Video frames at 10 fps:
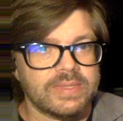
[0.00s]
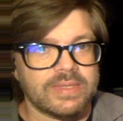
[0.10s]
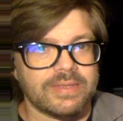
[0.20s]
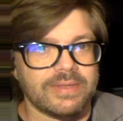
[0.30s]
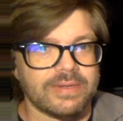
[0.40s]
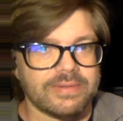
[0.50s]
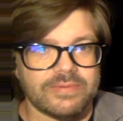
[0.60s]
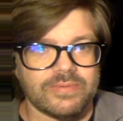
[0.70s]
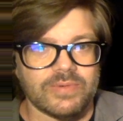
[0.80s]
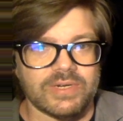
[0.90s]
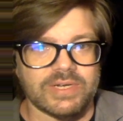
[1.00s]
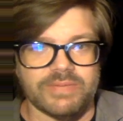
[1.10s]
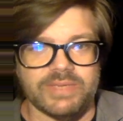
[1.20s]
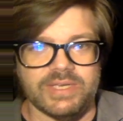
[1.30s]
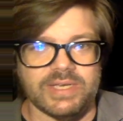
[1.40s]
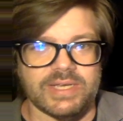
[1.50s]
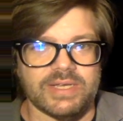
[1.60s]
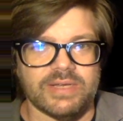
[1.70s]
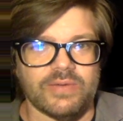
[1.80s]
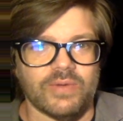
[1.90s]
you know, we're going to be
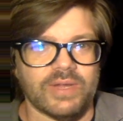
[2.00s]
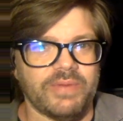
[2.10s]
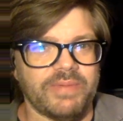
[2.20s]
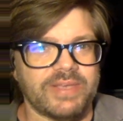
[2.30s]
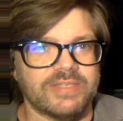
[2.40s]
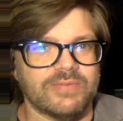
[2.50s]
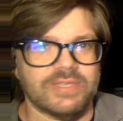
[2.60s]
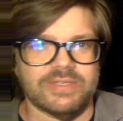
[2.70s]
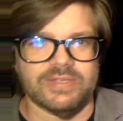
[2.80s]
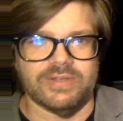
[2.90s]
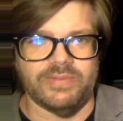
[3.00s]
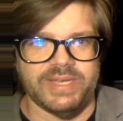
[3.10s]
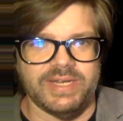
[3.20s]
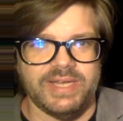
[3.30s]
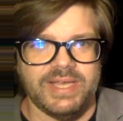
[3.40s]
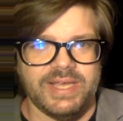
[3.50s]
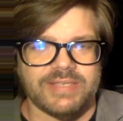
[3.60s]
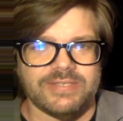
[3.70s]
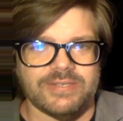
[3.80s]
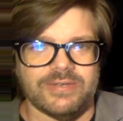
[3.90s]
messing with this a little bit.
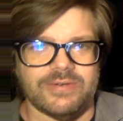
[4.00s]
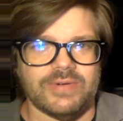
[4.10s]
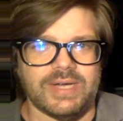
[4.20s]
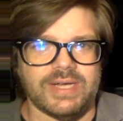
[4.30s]
So